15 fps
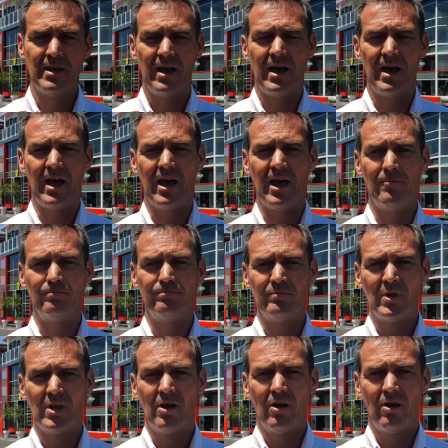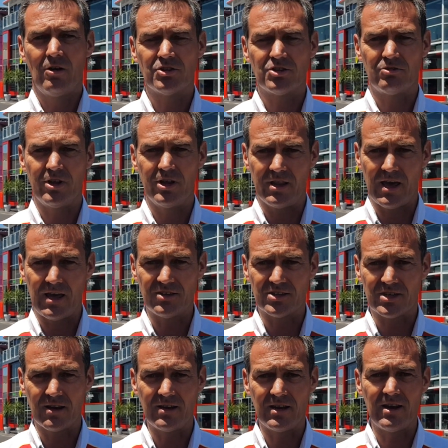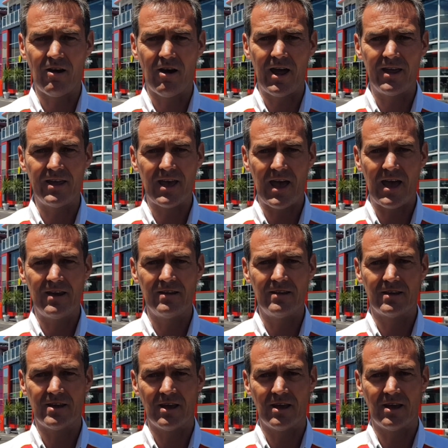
Um, Austria then Sunday night again